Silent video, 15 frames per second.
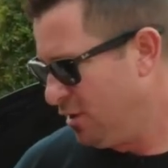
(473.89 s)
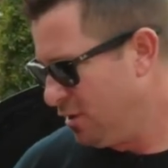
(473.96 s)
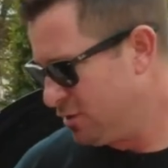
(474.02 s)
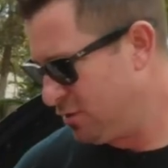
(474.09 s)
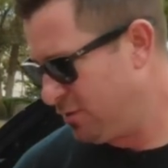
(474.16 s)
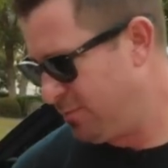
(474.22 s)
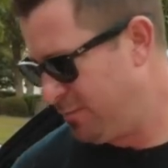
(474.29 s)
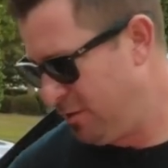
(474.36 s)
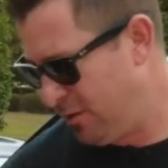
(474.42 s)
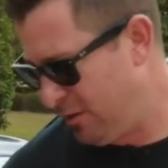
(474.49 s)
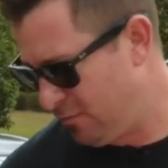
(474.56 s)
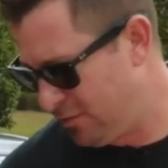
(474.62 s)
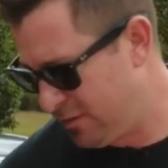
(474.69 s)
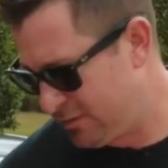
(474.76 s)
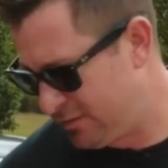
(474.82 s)
So the beauty
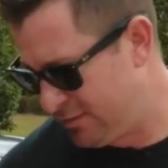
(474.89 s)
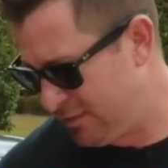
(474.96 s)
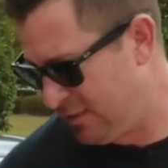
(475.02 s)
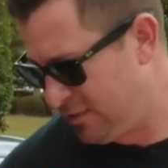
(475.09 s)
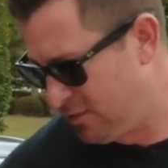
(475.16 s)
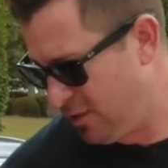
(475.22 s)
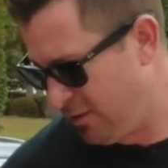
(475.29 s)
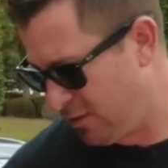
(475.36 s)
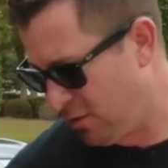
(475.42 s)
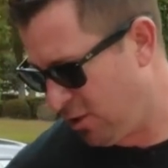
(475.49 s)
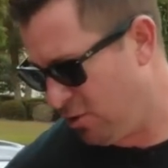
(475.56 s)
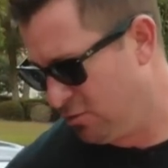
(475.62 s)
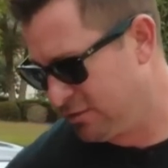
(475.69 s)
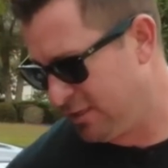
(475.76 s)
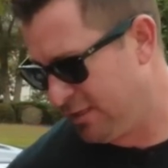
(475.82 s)
with the
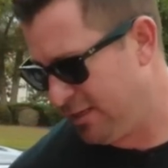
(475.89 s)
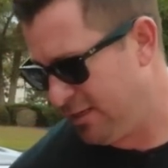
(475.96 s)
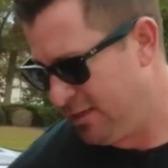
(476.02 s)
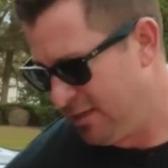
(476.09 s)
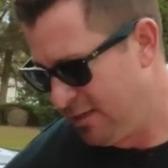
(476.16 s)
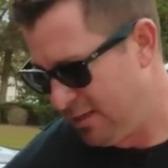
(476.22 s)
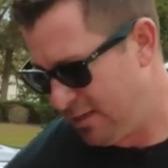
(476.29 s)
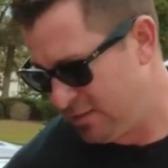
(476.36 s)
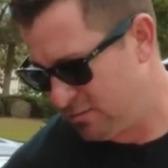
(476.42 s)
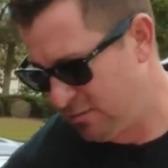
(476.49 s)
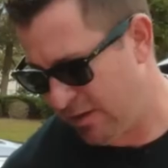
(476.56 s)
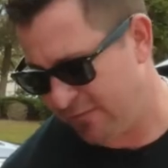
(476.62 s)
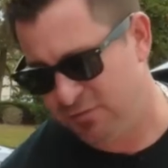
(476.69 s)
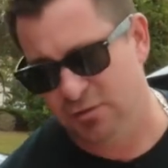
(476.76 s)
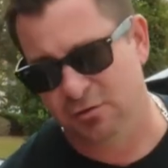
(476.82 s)
closed lid is we
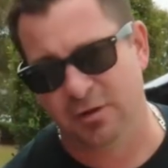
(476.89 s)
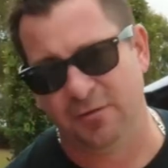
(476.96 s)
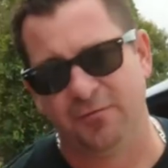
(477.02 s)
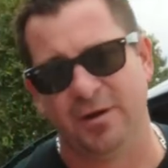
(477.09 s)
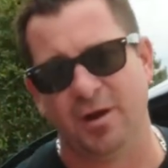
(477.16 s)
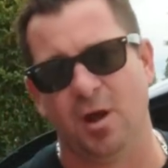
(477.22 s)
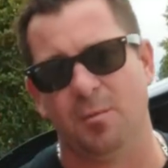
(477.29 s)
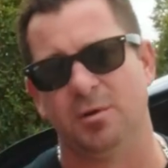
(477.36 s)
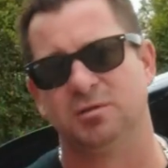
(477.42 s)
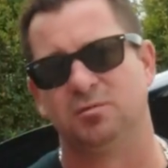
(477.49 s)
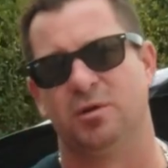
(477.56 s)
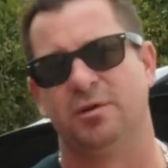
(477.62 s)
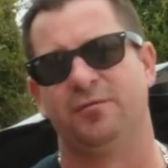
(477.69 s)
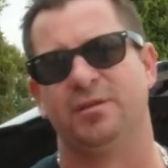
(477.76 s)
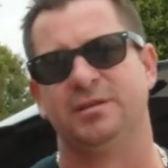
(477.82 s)
have two different elbows,
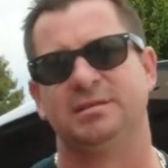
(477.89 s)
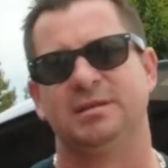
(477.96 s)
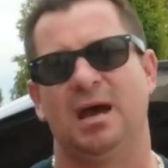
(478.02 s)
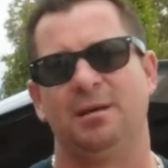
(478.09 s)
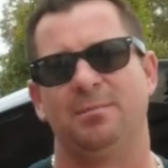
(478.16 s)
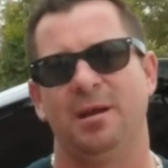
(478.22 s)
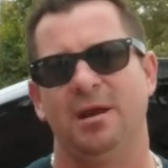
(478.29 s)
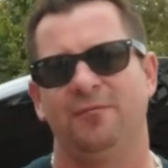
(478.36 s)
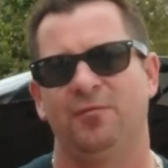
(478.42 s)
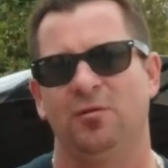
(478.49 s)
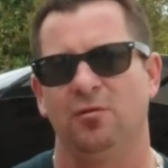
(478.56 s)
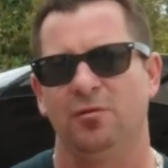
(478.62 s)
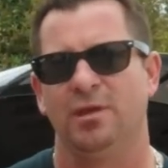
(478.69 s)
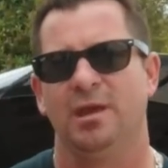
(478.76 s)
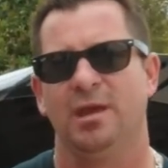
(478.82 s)
one for the stock
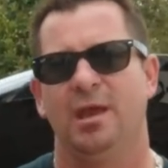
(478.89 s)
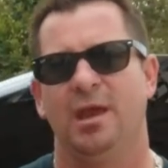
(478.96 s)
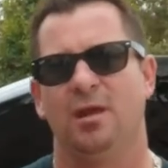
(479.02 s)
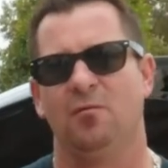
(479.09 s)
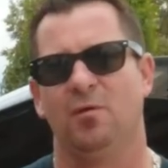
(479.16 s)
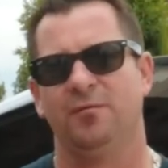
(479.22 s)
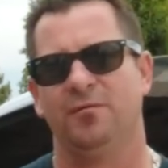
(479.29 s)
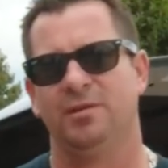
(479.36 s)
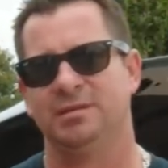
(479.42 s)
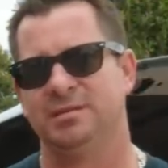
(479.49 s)
manifold and one for the